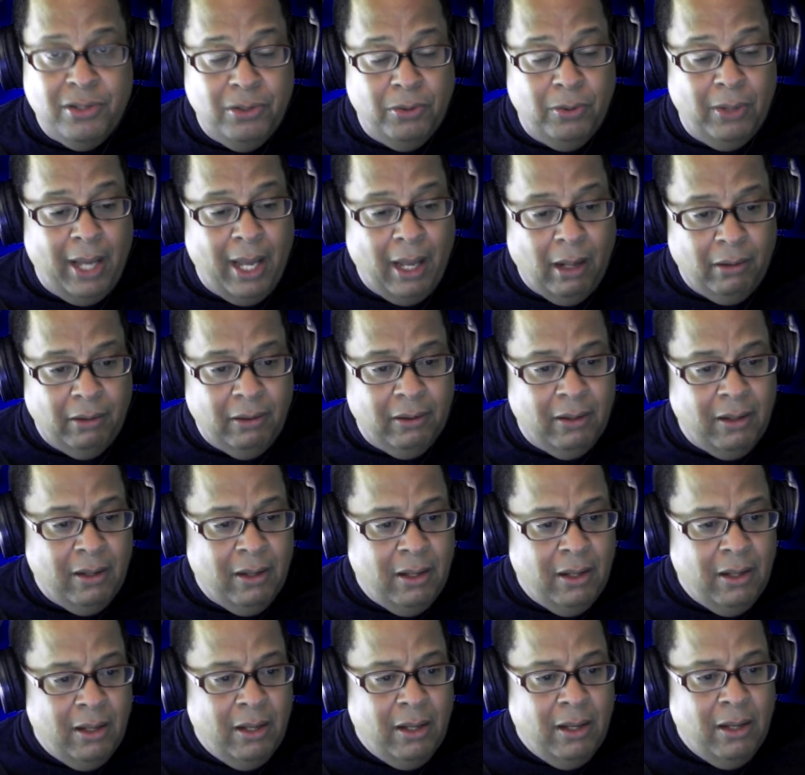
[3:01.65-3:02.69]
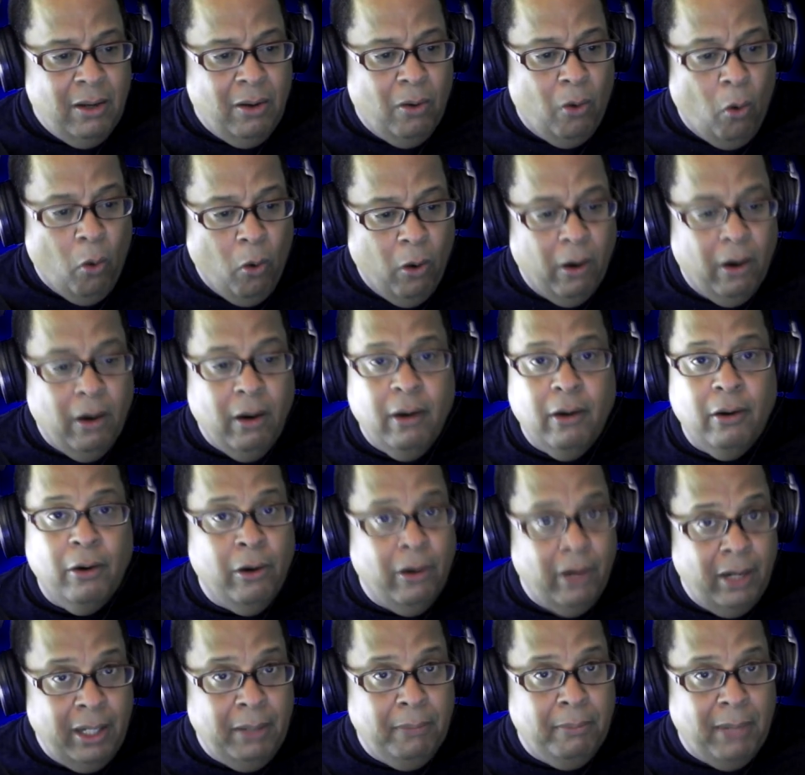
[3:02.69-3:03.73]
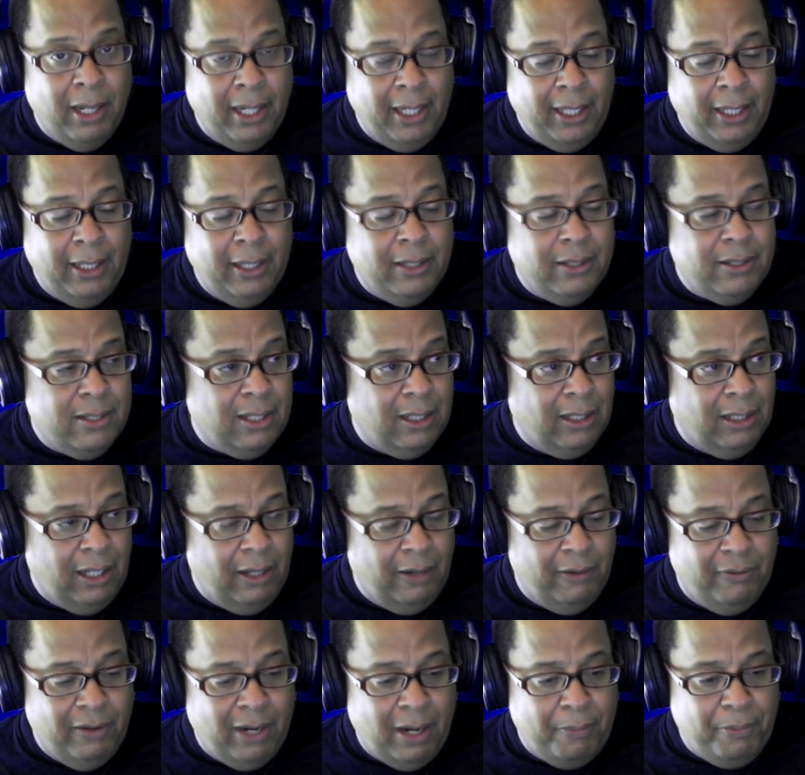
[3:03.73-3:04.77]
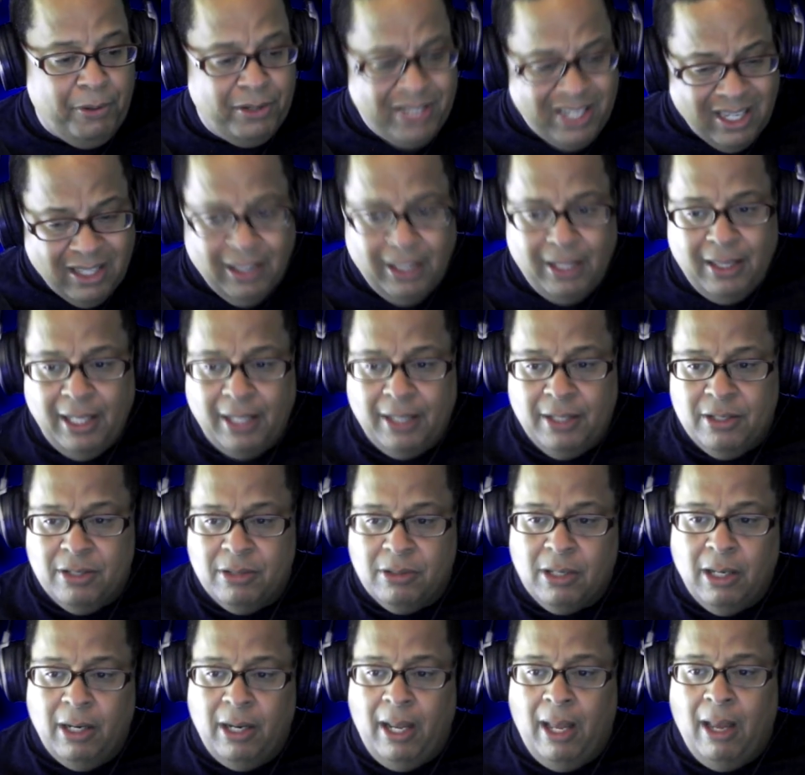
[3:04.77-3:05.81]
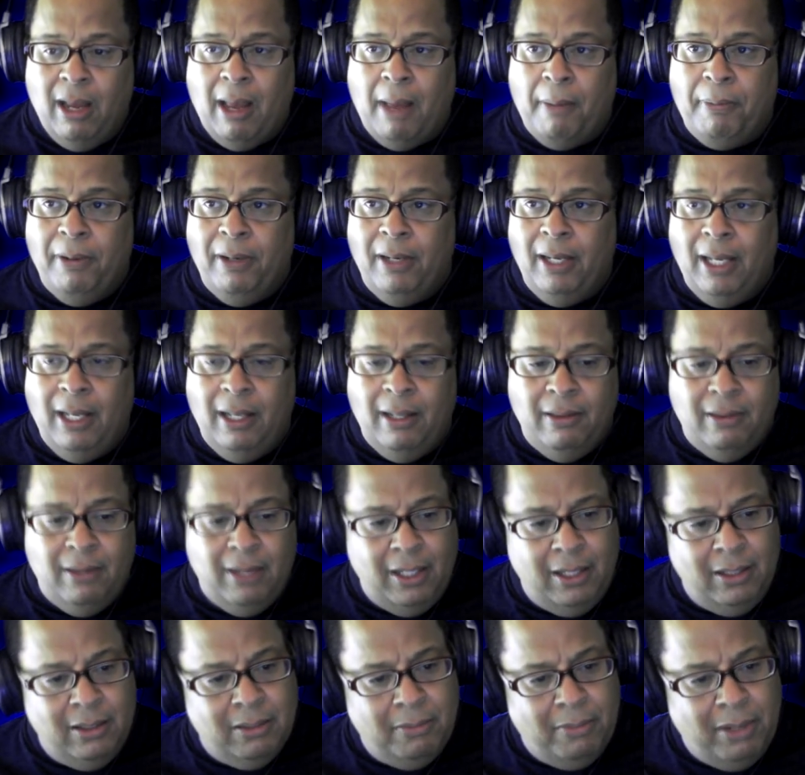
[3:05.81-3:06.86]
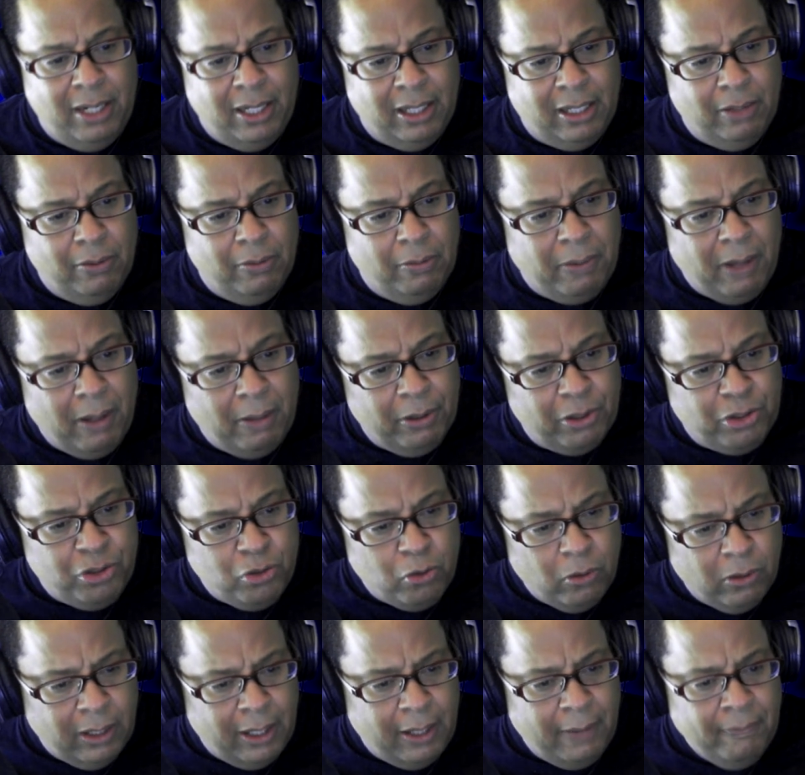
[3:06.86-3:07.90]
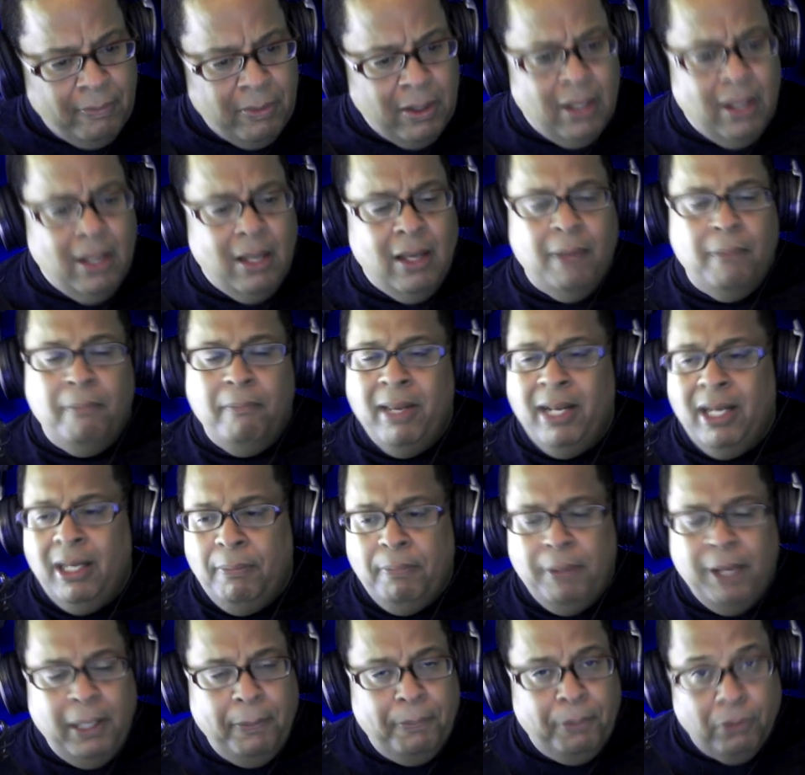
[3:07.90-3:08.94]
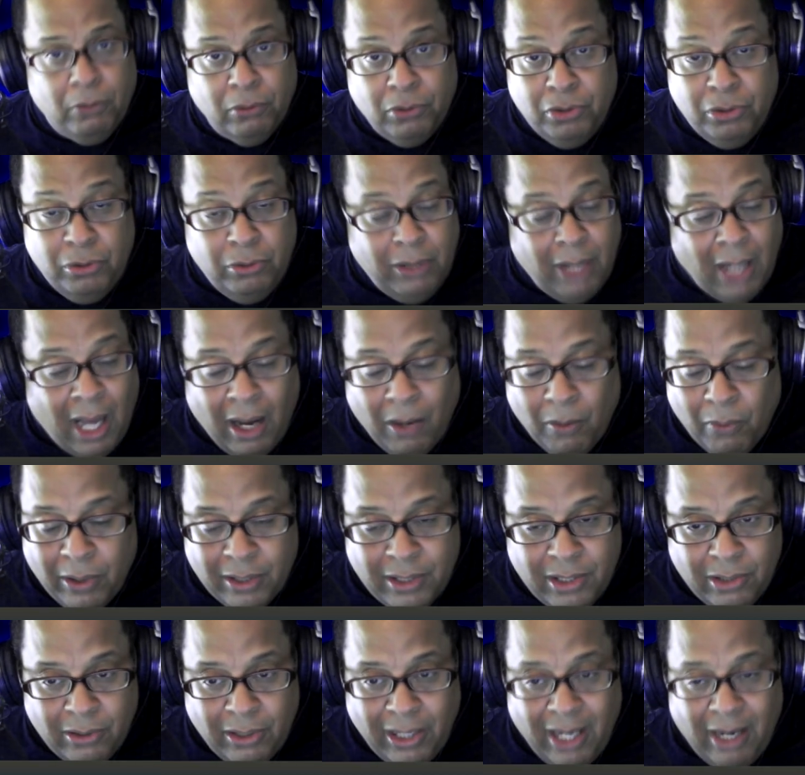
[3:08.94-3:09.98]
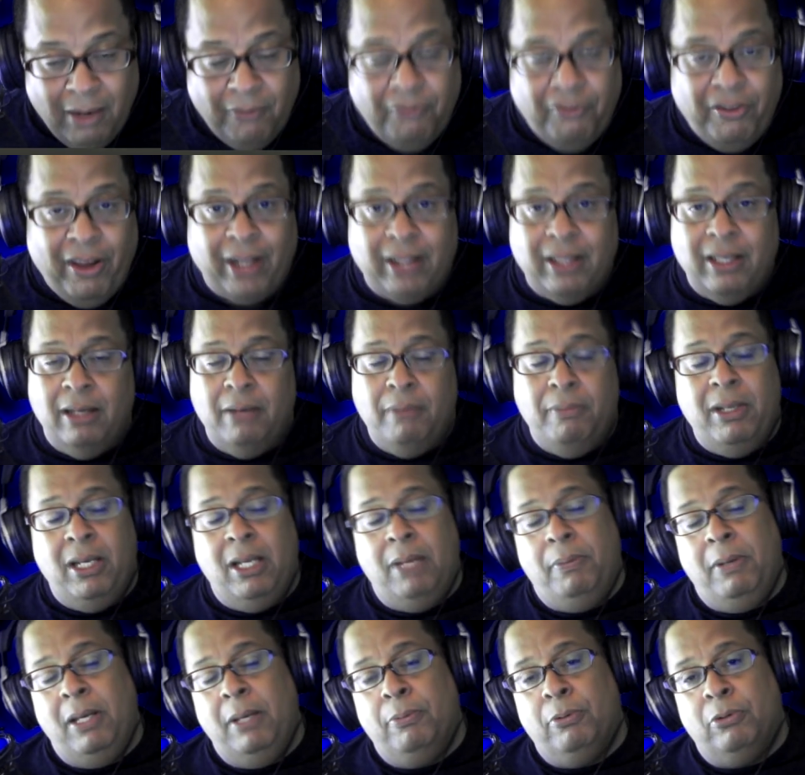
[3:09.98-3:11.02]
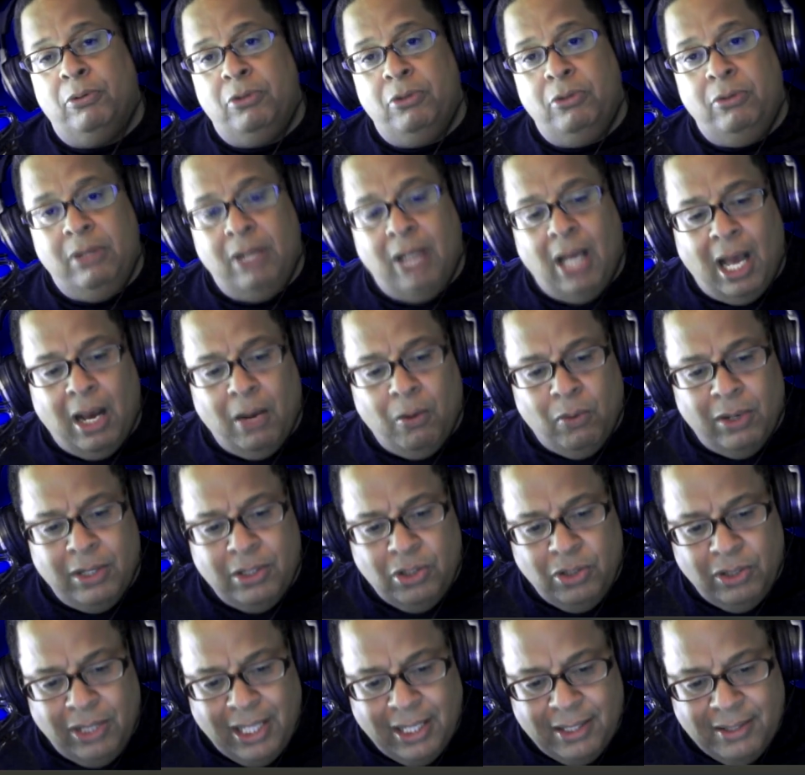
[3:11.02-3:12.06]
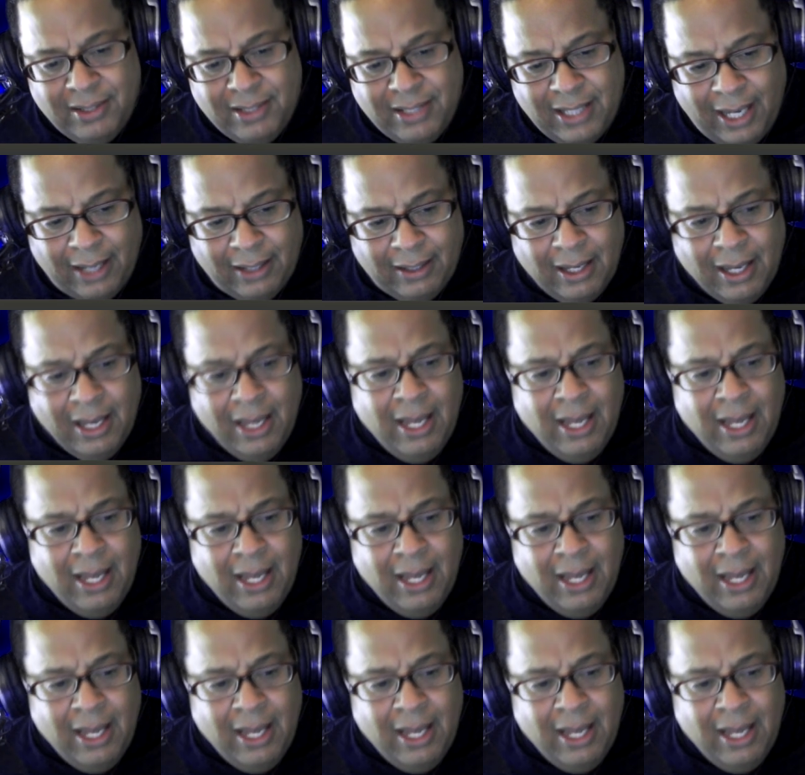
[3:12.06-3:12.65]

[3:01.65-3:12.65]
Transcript: to health or earning money to live. And I particularly think this is going to happen in the Dominican Republic. Surely many people do not want to get infected. Many people do not want to get sick,